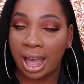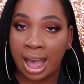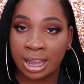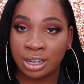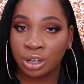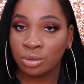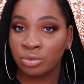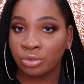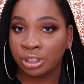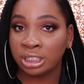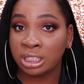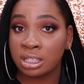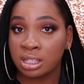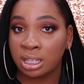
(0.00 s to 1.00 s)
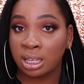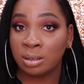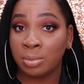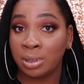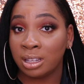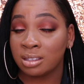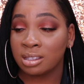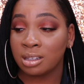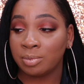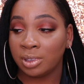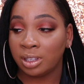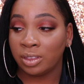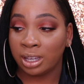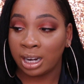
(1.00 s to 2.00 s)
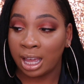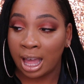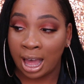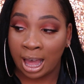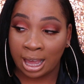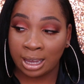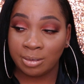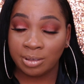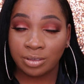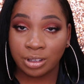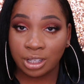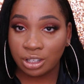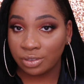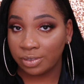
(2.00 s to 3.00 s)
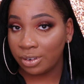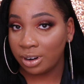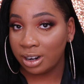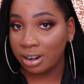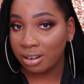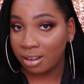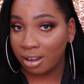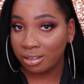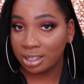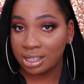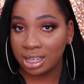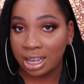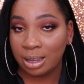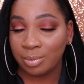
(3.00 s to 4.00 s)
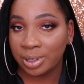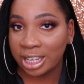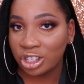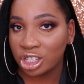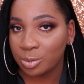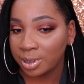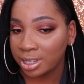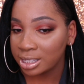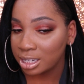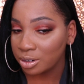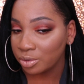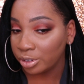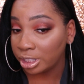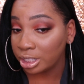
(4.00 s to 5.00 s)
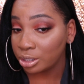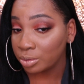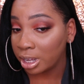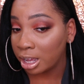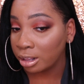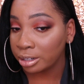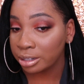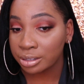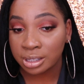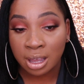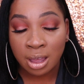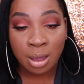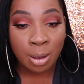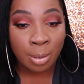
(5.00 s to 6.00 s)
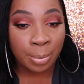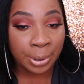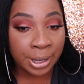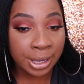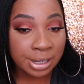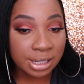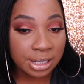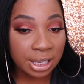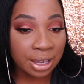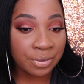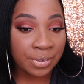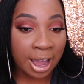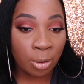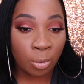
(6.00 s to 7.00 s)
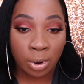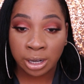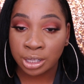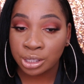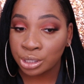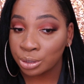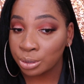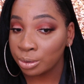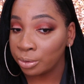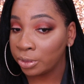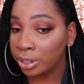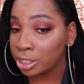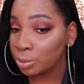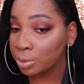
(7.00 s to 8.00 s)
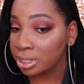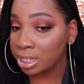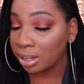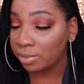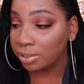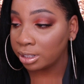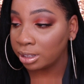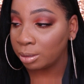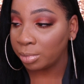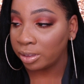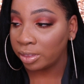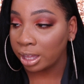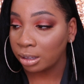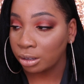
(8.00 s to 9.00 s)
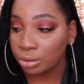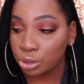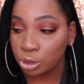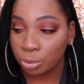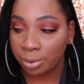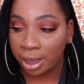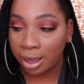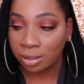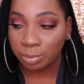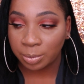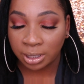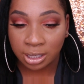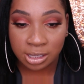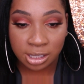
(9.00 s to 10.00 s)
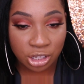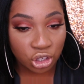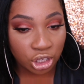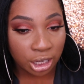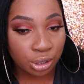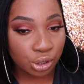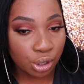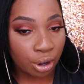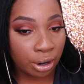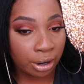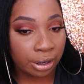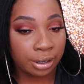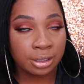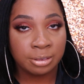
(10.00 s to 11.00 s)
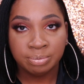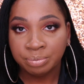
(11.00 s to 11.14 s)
I don't really see it being something that I would reach for all the time, but that's just because I don't really do colors. But if I wanted to, this would definitely be that go-to palette because the shades are